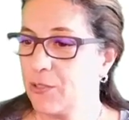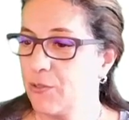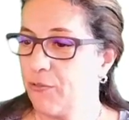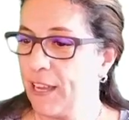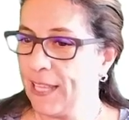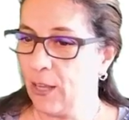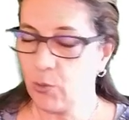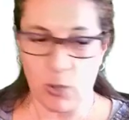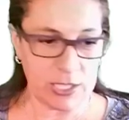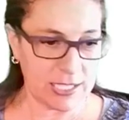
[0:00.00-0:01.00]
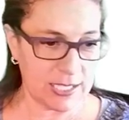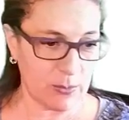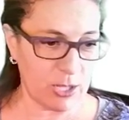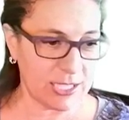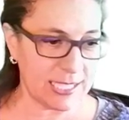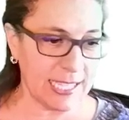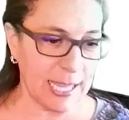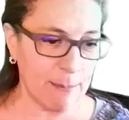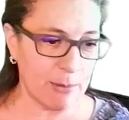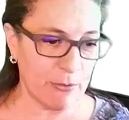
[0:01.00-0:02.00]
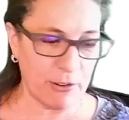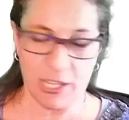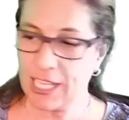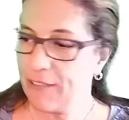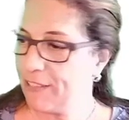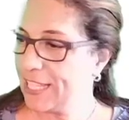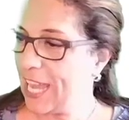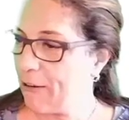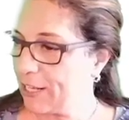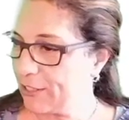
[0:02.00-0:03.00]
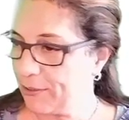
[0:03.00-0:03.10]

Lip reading: to find out what's the number for a given character.